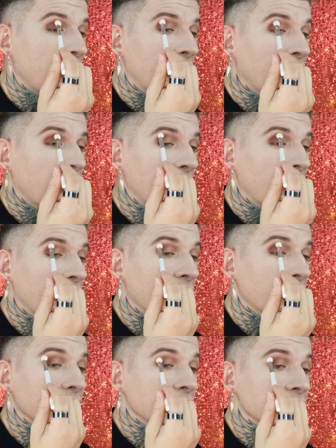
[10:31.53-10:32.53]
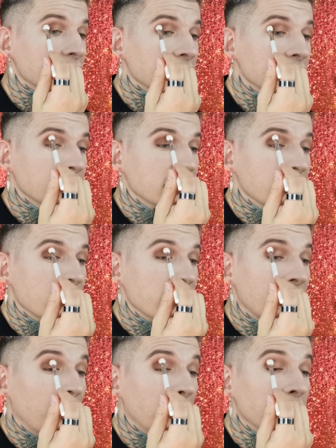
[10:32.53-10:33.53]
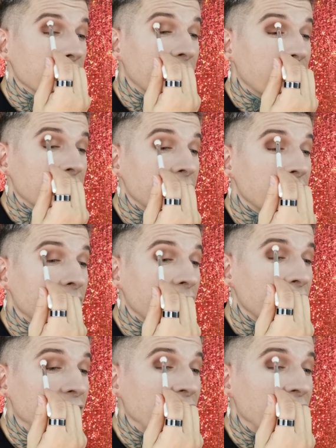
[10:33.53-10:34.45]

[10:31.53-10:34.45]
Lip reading: and they're not blending